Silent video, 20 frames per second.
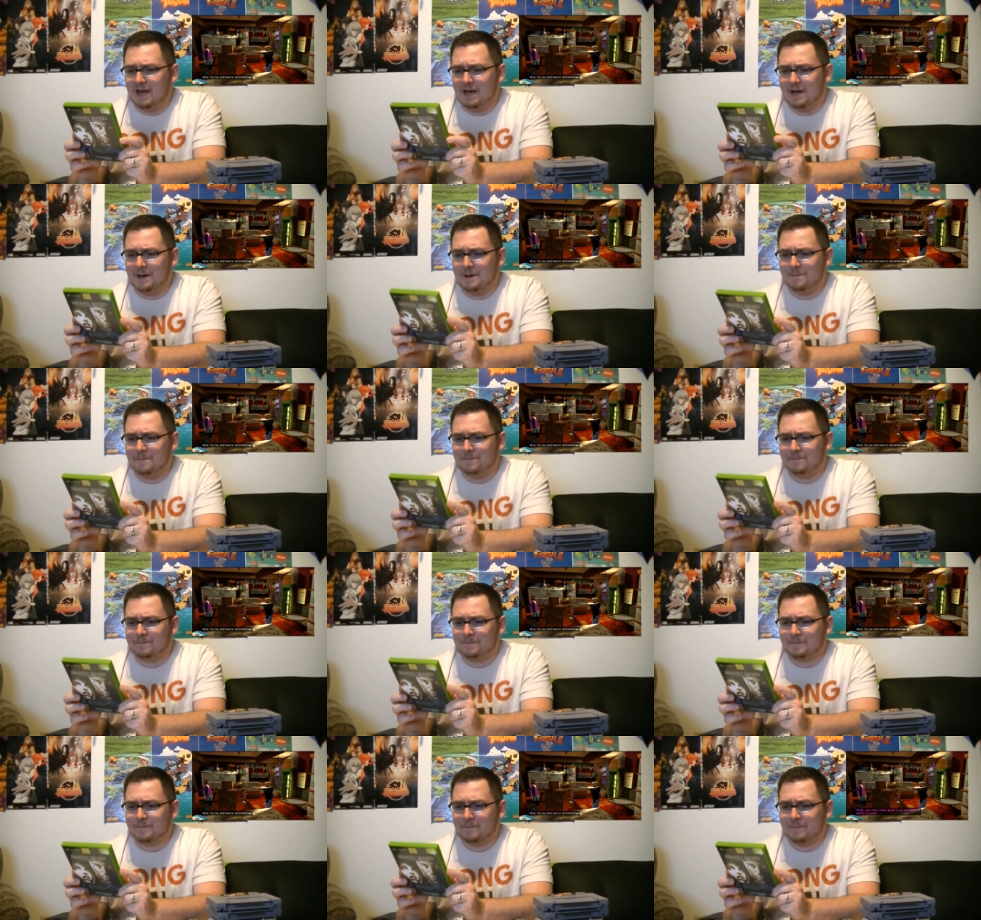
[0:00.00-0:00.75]
Um,
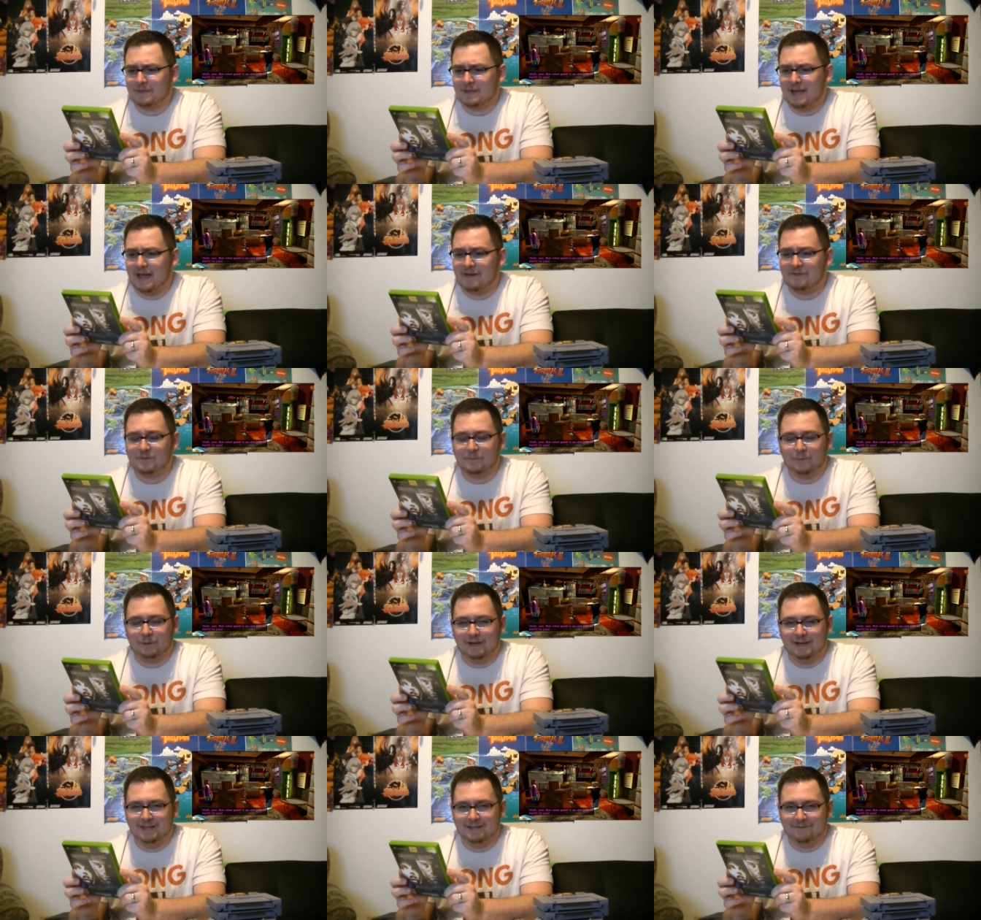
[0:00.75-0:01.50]
after
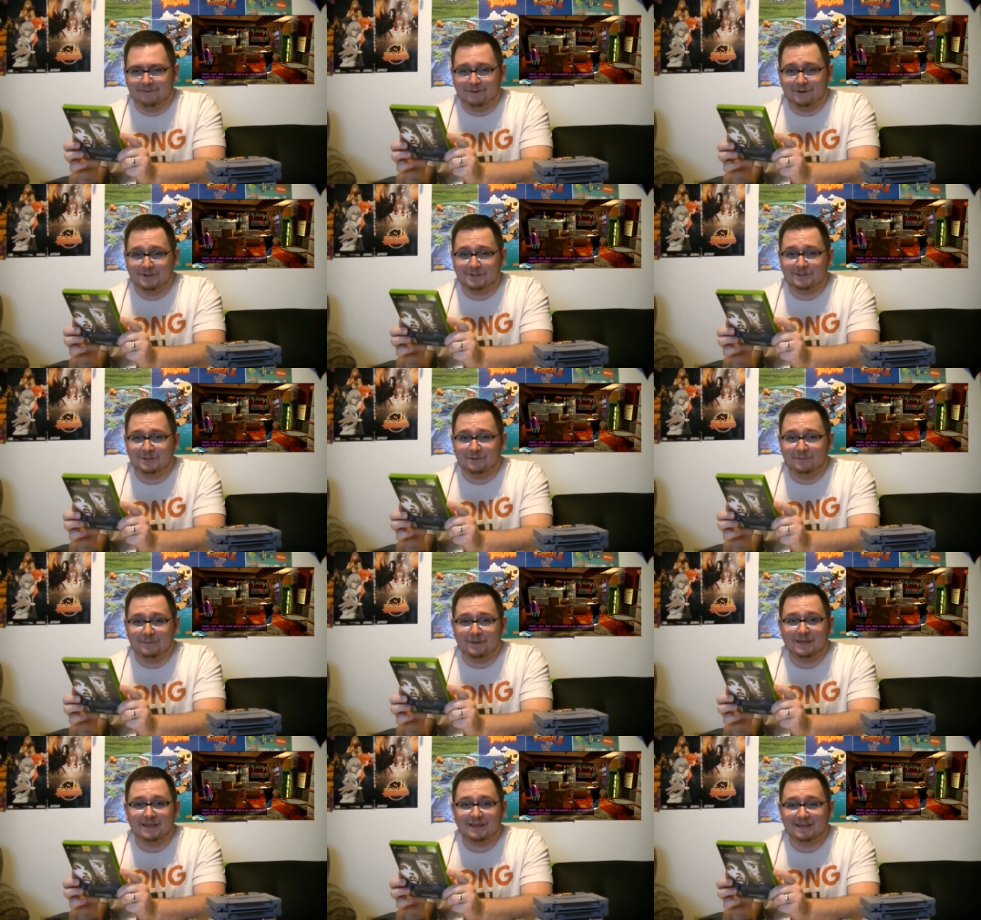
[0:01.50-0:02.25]
playing the first
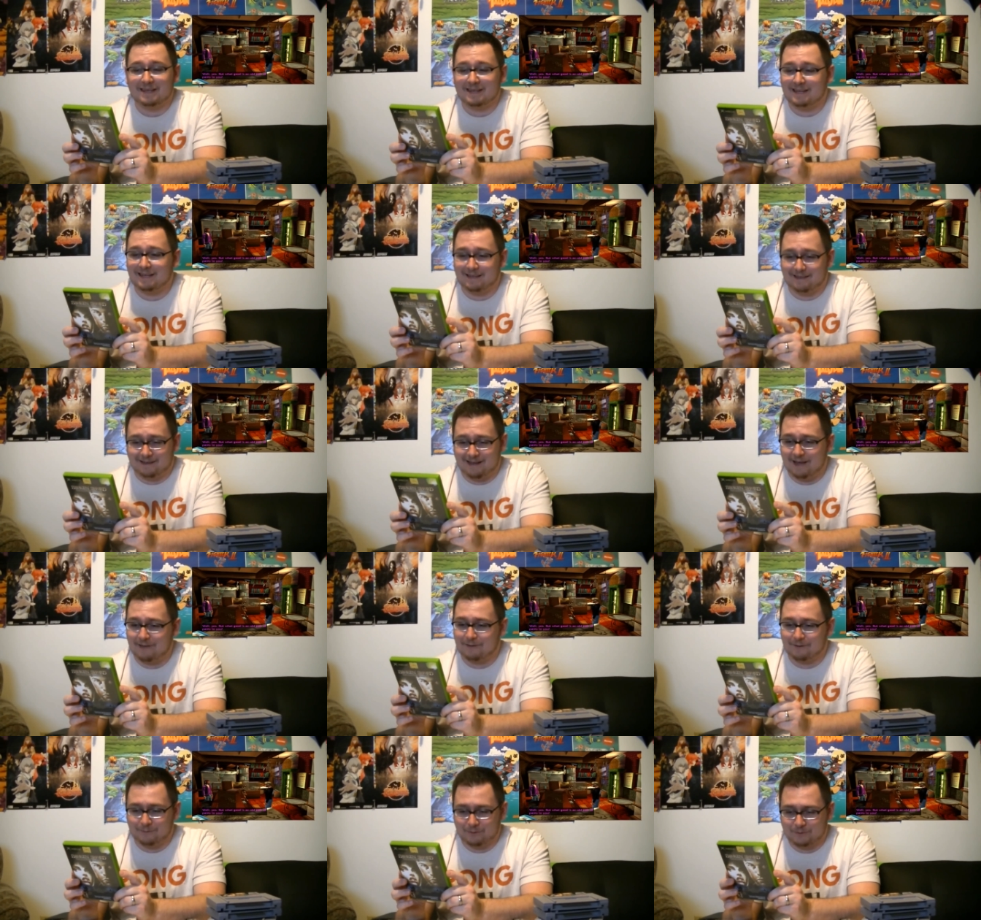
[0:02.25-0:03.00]
little bit,
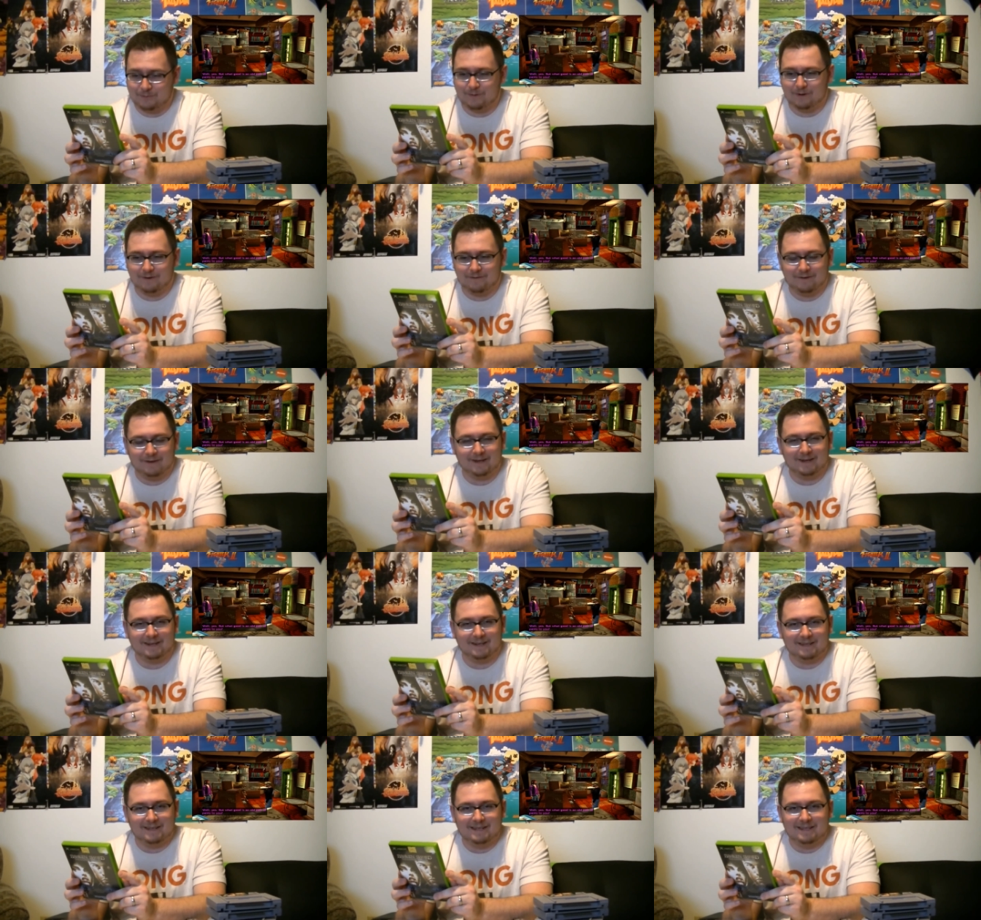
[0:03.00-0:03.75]
I thought it was pretty
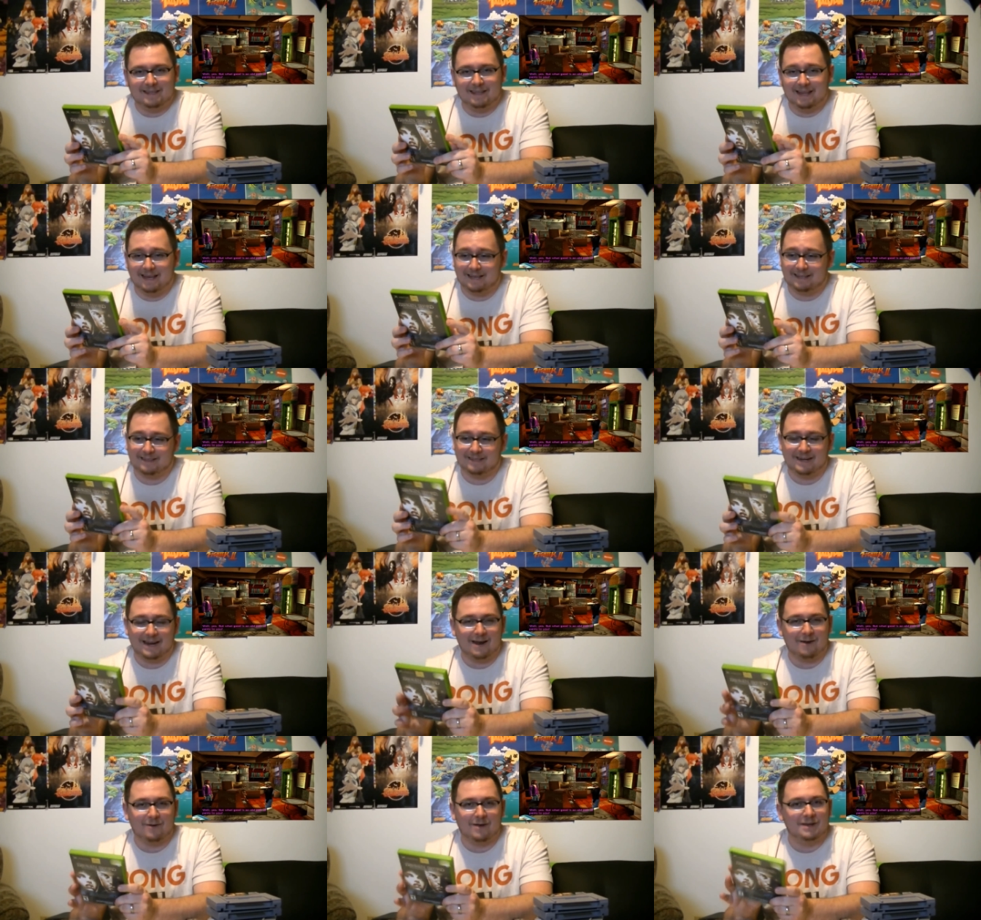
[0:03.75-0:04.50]
funny, like the
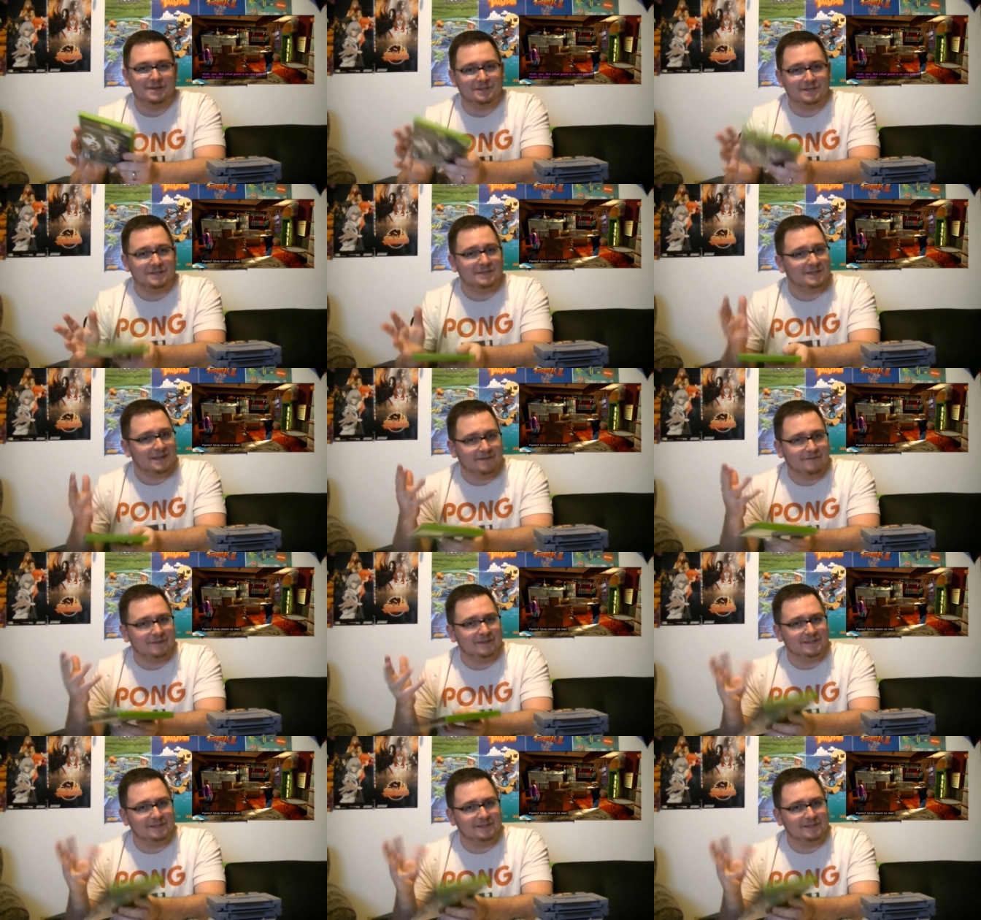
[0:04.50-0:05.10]
narration and stuff.